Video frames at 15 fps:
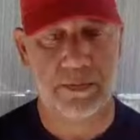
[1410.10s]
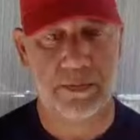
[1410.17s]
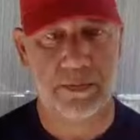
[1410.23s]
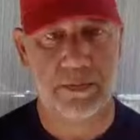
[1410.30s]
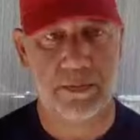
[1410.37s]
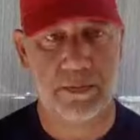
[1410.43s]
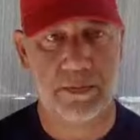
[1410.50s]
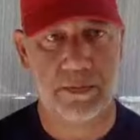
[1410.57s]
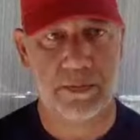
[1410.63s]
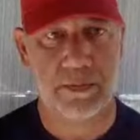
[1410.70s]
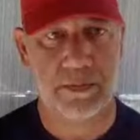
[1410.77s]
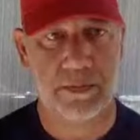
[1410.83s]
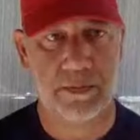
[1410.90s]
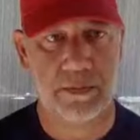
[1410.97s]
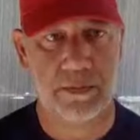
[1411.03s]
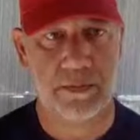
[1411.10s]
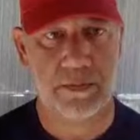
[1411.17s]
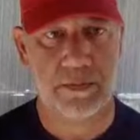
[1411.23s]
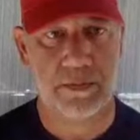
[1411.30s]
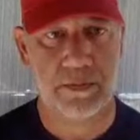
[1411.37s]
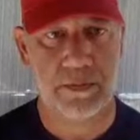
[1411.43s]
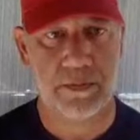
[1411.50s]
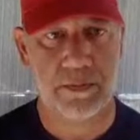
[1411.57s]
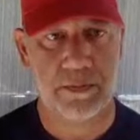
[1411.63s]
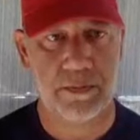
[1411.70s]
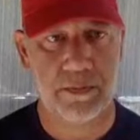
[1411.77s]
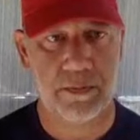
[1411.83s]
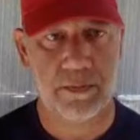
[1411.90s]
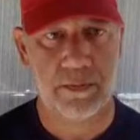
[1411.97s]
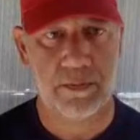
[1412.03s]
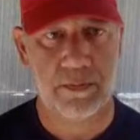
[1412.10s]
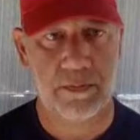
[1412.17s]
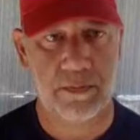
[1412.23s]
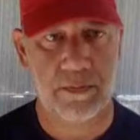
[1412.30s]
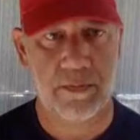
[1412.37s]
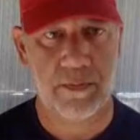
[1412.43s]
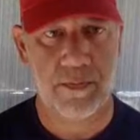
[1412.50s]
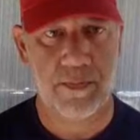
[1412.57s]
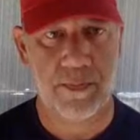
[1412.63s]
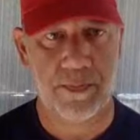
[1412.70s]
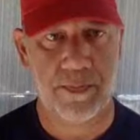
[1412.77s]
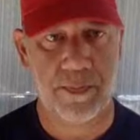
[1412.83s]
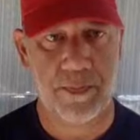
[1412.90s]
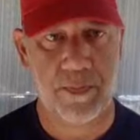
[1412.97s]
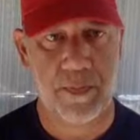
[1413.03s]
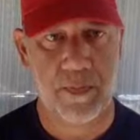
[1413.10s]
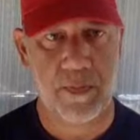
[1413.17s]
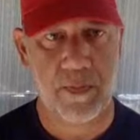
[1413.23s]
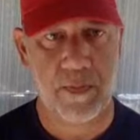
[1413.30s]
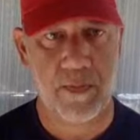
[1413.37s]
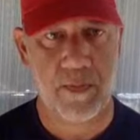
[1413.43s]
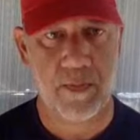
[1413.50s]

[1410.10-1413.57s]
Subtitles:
The person shown says nothing.